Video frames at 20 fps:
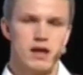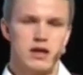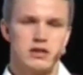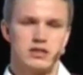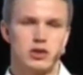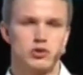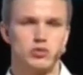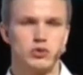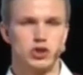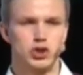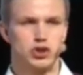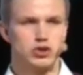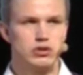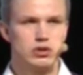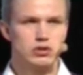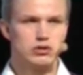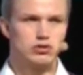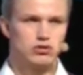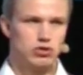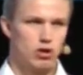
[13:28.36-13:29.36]
that we
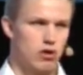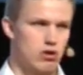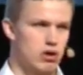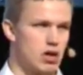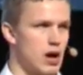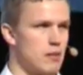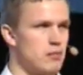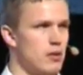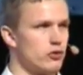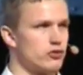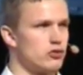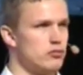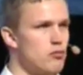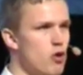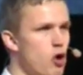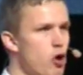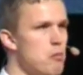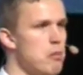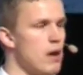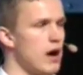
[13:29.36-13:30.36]
shouldn't talk about
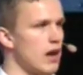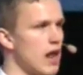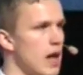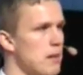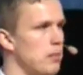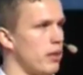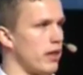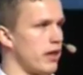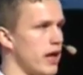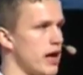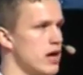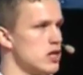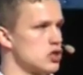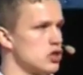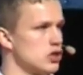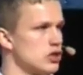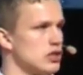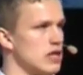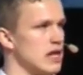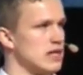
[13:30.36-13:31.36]
mobile
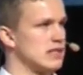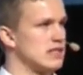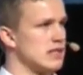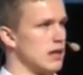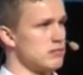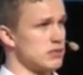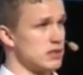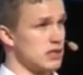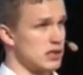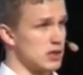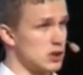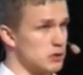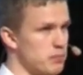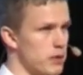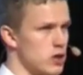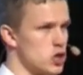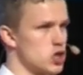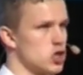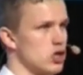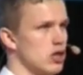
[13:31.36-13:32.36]
applications as something
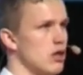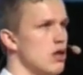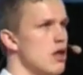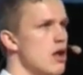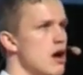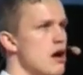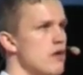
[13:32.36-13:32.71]
special